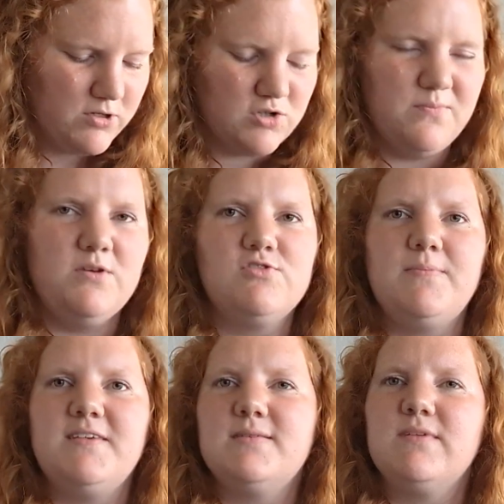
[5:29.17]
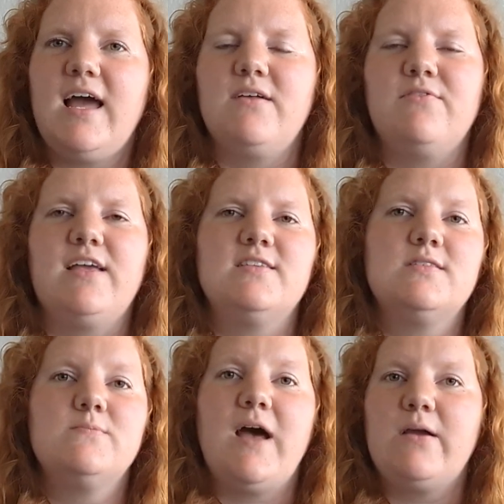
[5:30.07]
which will usually be some kind of like
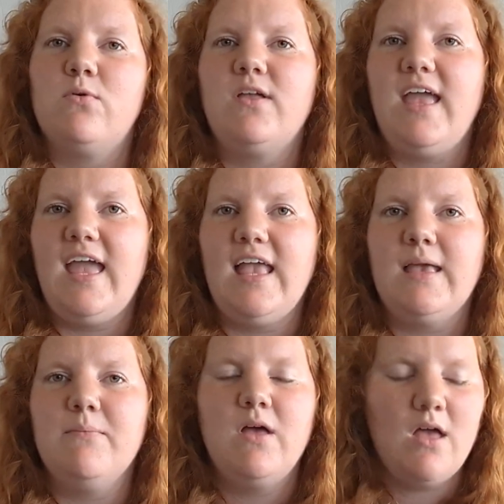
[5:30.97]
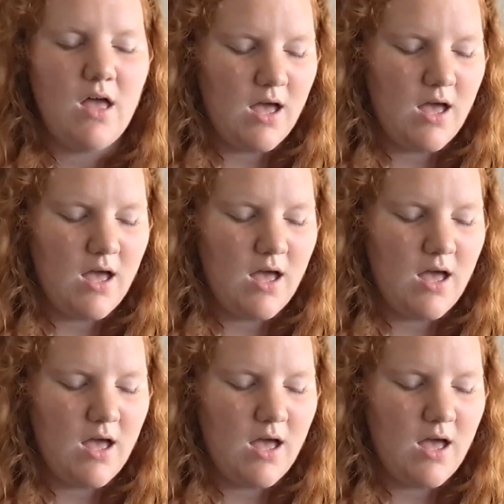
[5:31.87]
spiral game